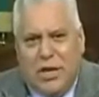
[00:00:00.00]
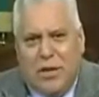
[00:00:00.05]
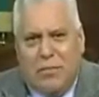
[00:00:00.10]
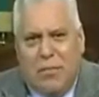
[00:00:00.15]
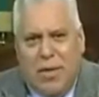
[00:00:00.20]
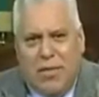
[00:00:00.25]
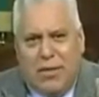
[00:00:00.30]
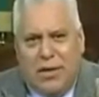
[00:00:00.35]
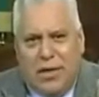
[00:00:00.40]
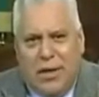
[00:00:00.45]

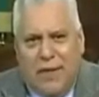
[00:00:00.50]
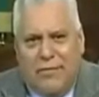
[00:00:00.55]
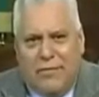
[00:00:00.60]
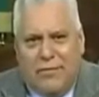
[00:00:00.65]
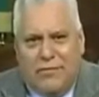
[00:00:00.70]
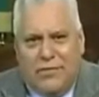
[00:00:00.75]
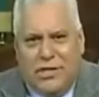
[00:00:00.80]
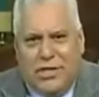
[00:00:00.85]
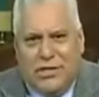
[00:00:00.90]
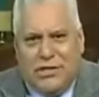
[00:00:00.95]
by the love
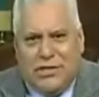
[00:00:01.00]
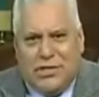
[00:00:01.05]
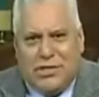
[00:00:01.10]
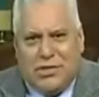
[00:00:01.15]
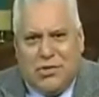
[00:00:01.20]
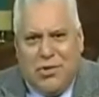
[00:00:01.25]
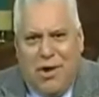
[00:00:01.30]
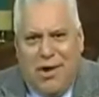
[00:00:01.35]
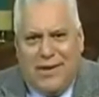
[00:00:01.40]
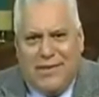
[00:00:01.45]
of Jesus
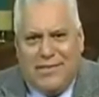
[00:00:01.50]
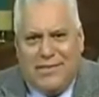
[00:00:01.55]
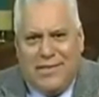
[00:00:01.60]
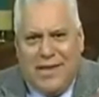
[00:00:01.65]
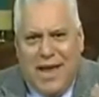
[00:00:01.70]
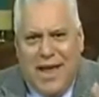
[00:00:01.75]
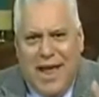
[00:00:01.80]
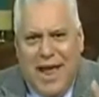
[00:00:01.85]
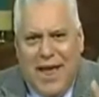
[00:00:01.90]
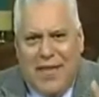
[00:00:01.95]
Christ
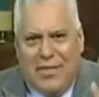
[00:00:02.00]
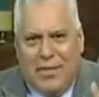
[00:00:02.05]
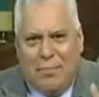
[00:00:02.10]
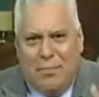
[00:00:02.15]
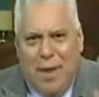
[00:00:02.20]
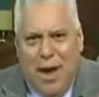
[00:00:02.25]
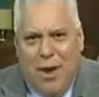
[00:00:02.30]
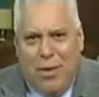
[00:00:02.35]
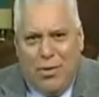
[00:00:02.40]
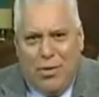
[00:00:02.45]
and the
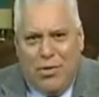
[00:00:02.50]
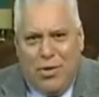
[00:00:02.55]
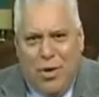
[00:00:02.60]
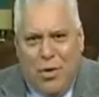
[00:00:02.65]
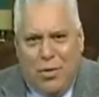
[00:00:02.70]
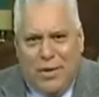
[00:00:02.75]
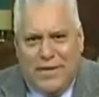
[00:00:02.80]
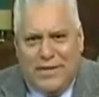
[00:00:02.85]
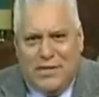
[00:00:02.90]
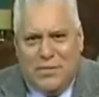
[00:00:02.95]
power of the
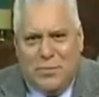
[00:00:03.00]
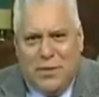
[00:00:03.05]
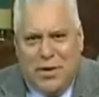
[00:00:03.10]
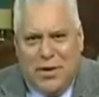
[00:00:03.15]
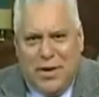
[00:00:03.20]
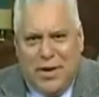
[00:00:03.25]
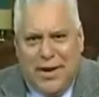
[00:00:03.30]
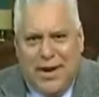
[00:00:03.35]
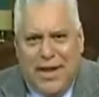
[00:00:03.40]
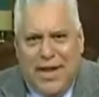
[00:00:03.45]
Holy
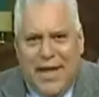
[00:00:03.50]
Spirit.